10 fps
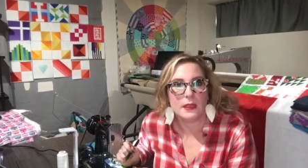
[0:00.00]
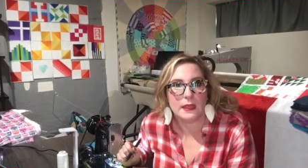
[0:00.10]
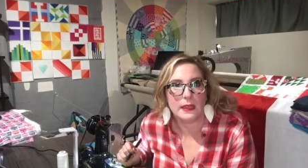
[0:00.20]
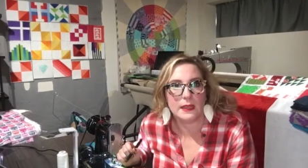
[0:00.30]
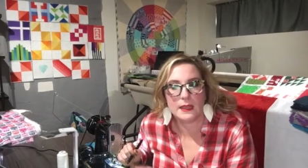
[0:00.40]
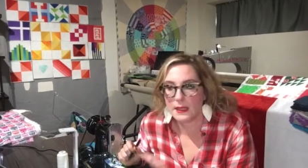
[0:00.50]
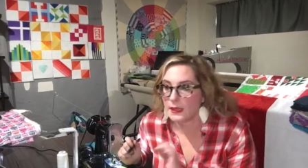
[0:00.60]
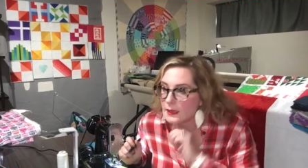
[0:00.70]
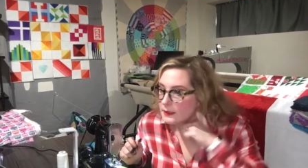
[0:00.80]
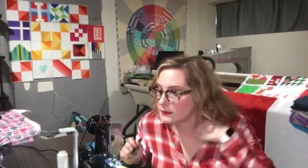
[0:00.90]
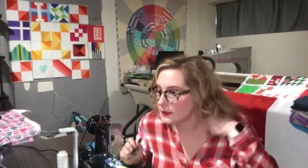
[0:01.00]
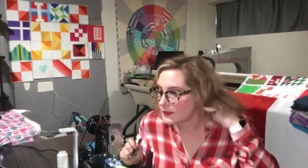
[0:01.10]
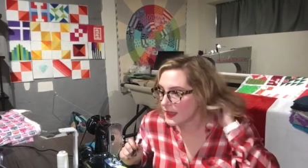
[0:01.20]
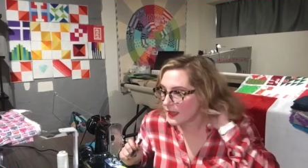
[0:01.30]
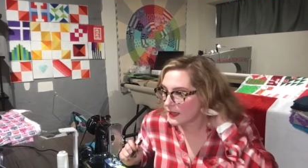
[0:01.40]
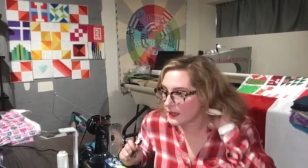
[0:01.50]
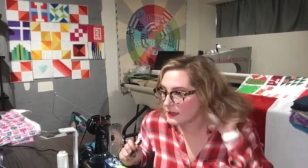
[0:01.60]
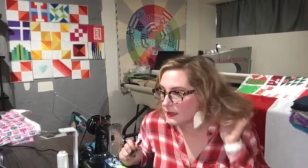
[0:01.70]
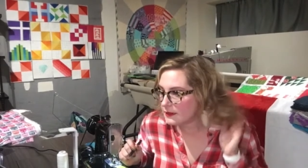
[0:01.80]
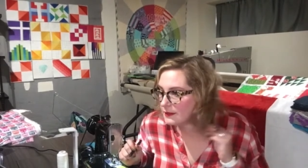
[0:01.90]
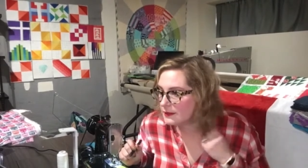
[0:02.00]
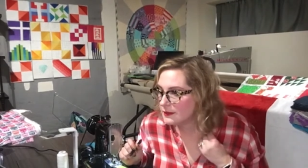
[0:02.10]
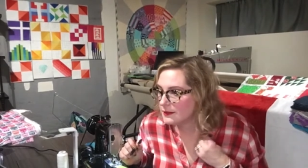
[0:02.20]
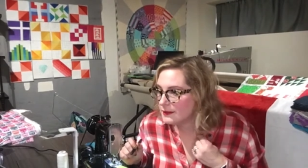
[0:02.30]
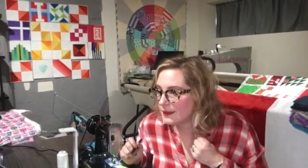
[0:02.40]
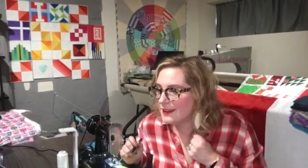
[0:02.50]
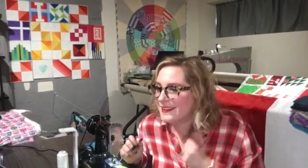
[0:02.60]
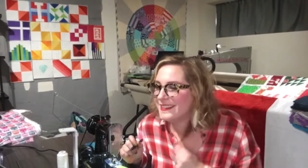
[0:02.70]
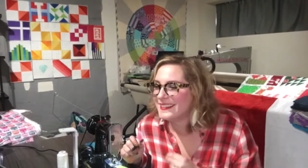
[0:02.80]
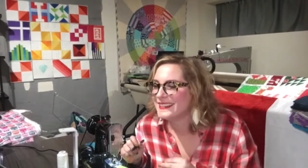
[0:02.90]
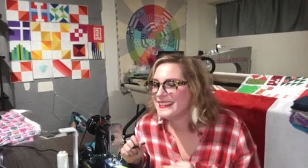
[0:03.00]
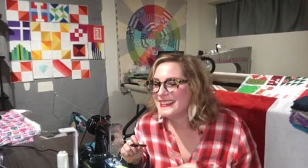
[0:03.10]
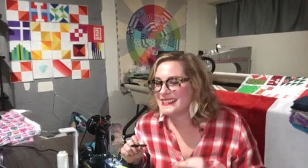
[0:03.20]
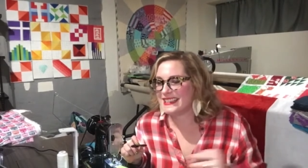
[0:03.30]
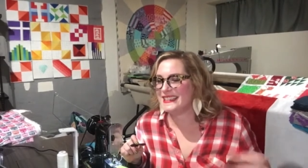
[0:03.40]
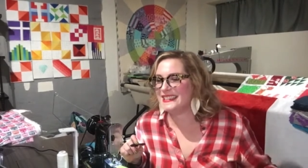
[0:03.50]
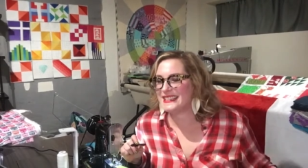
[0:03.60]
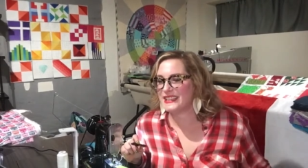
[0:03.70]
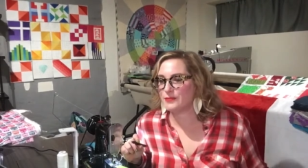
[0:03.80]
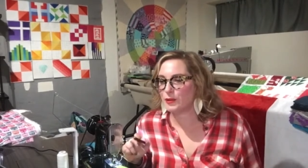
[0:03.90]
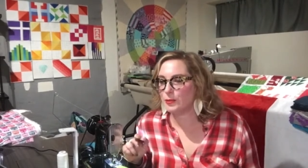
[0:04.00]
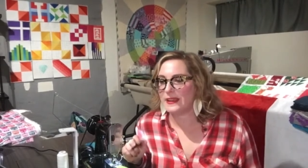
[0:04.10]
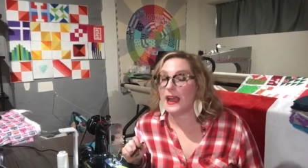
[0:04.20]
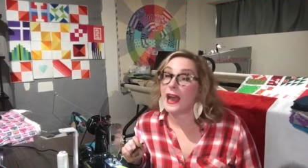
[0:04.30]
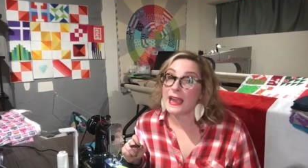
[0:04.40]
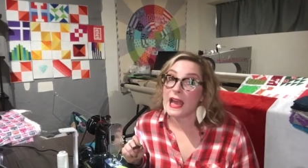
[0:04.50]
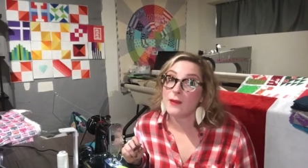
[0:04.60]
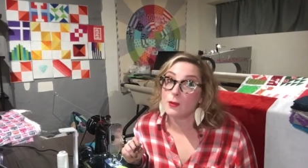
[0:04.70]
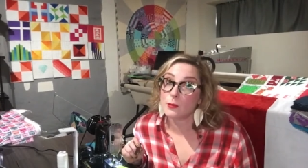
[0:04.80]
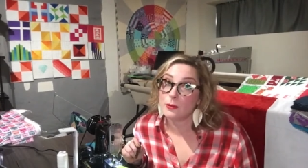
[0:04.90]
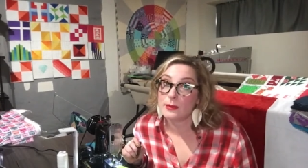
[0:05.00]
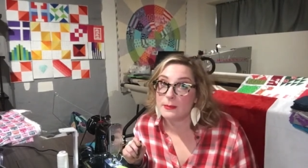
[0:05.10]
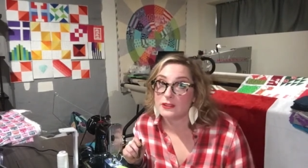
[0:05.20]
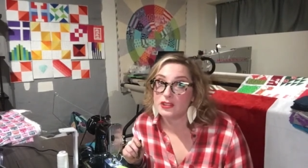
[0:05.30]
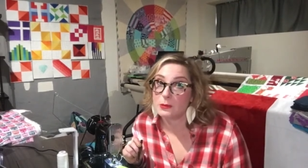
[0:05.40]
And then Cindy says Ruby. I have a Ruby, but she